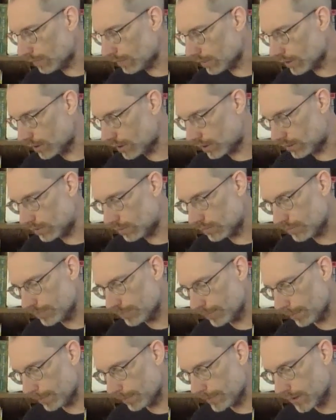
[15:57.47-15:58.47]
never known.
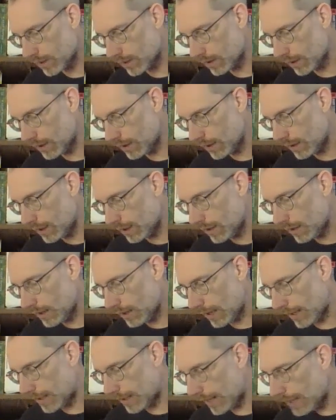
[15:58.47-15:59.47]

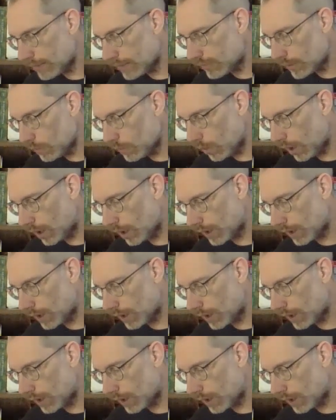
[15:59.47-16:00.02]
And as he